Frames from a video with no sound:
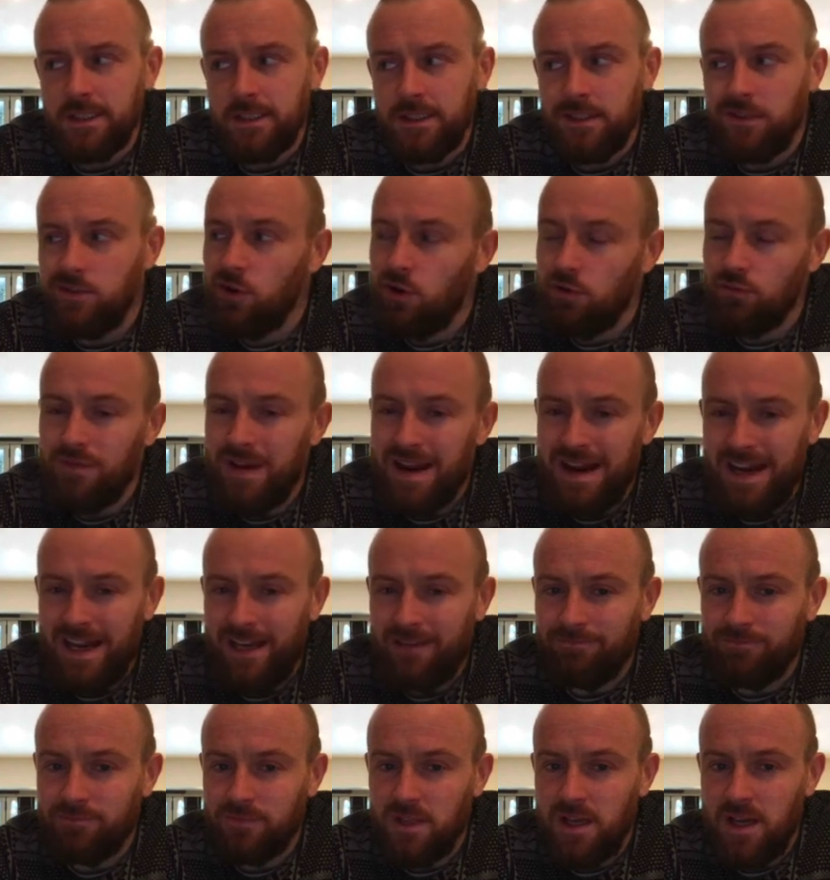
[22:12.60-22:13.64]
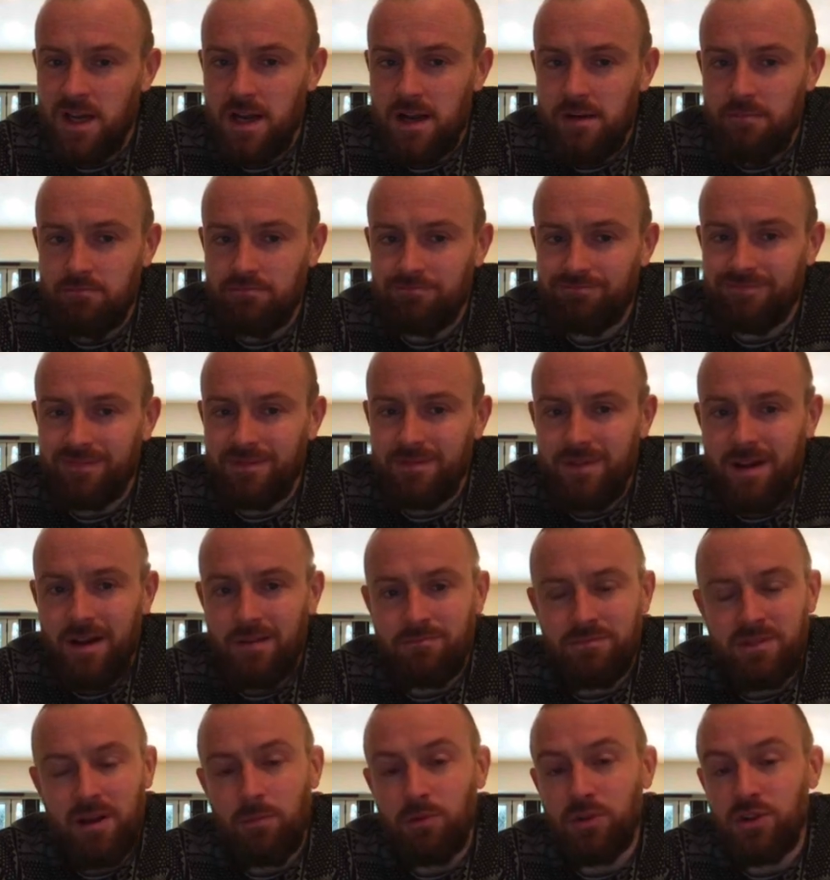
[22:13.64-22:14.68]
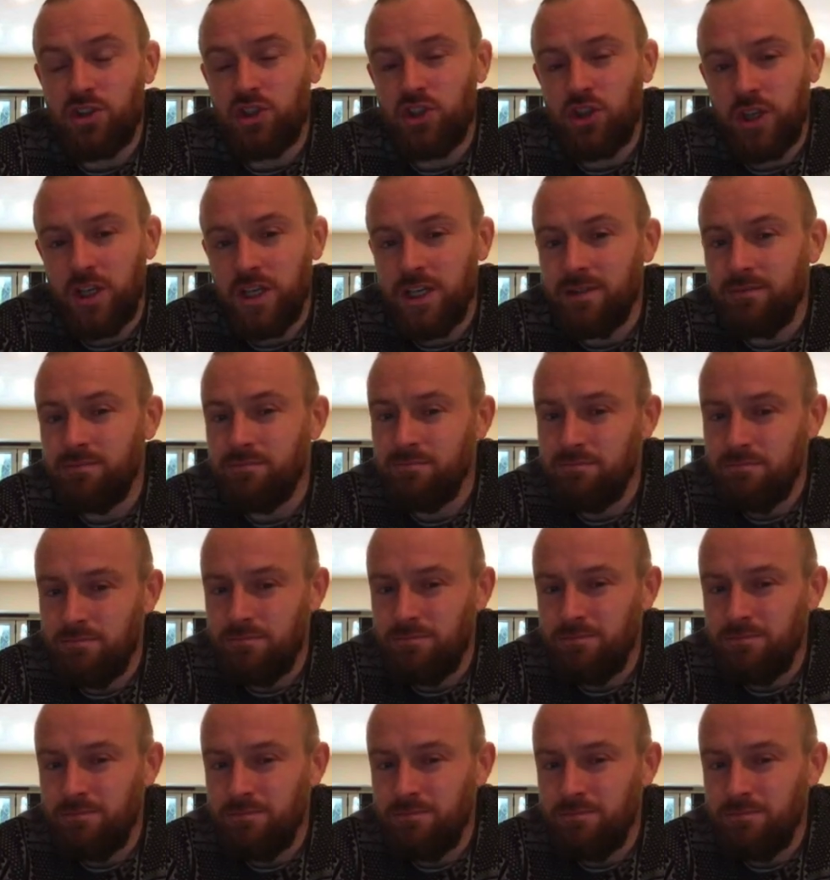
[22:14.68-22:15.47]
Not really. Double the sugar,